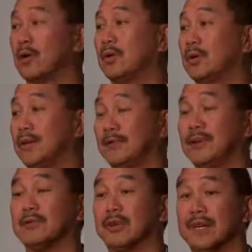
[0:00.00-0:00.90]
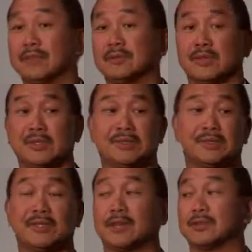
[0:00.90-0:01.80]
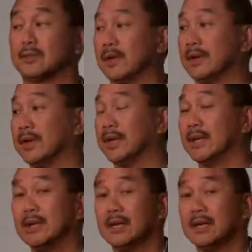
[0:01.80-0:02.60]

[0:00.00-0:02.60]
leafy greens, which is the sector we're in,